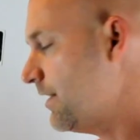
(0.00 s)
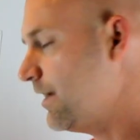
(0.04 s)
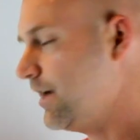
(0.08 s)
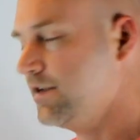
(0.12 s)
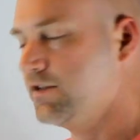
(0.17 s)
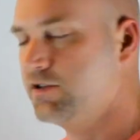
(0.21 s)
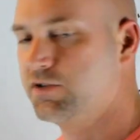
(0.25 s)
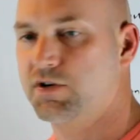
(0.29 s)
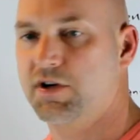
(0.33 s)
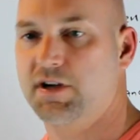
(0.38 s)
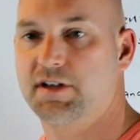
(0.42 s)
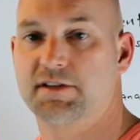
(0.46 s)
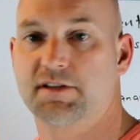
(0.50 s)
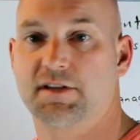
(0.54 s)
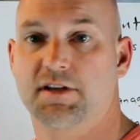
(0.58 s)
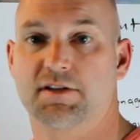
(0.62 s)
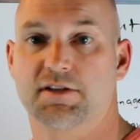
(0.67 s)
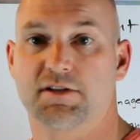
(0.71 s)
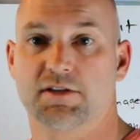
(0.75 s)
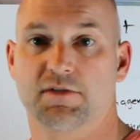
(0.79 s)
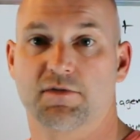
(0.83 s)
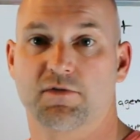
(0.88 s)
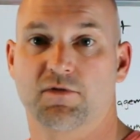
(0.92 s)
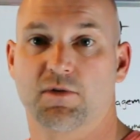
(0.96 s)
a nice
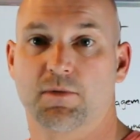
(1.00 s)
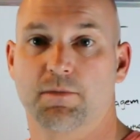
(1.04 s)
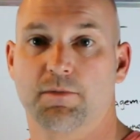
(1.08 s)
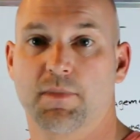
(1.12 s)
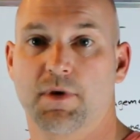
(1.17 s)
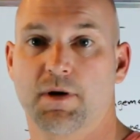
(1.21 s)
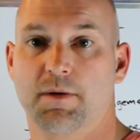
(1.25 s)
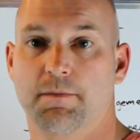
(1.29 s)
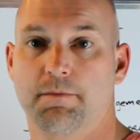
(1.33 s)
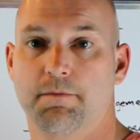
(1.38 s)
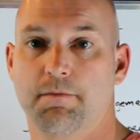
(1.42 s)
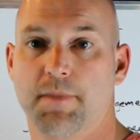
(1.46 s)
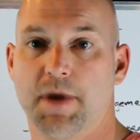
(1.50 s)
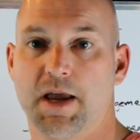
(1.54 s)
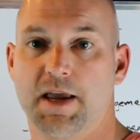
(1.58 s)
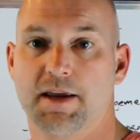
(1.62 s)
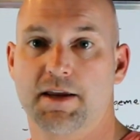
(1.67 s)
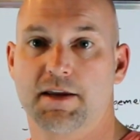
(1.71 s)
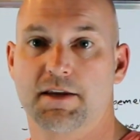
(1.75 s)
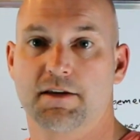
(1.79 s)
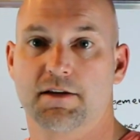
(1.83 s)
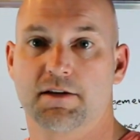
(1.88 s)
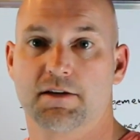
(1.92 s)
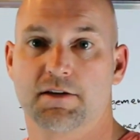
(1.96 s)
transition from
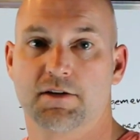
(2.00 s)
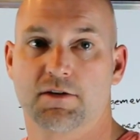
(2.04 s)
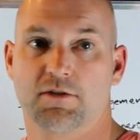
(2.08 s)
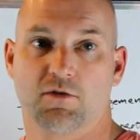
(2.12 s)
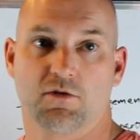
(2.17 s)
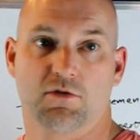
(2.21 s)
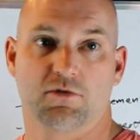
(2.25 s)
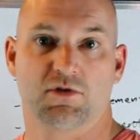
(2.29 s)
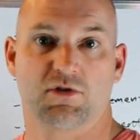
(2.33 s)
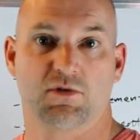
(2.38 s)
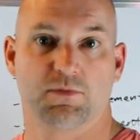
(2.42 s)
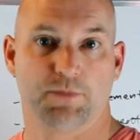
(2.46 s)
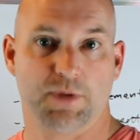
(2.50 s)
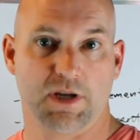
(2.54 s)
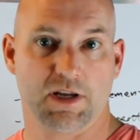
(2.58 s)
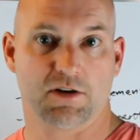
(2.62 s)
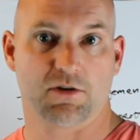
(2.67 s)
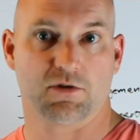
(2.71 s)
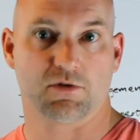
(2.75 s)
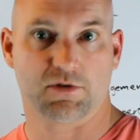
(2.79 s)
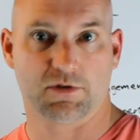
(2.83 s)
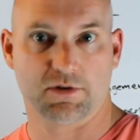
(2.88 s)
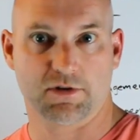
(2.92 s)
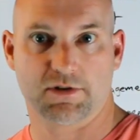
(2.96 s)
main or
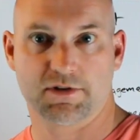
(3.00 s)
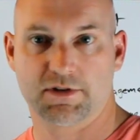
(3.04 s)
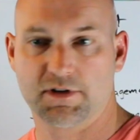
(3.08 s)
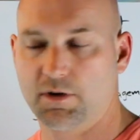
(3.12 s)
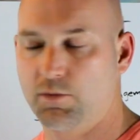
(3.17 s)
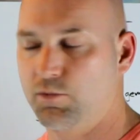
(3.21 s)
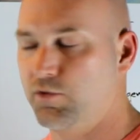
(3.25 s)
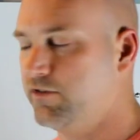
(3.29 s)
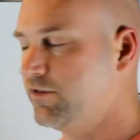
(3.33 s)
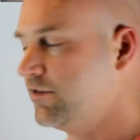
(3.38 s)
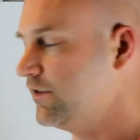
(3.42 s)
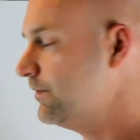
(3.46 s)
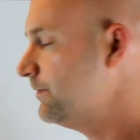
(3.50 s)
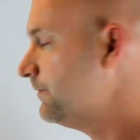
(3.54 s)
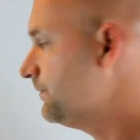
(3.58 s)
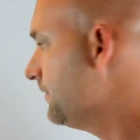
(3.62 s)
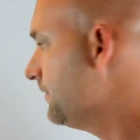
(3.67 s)
speaker to subwoofer.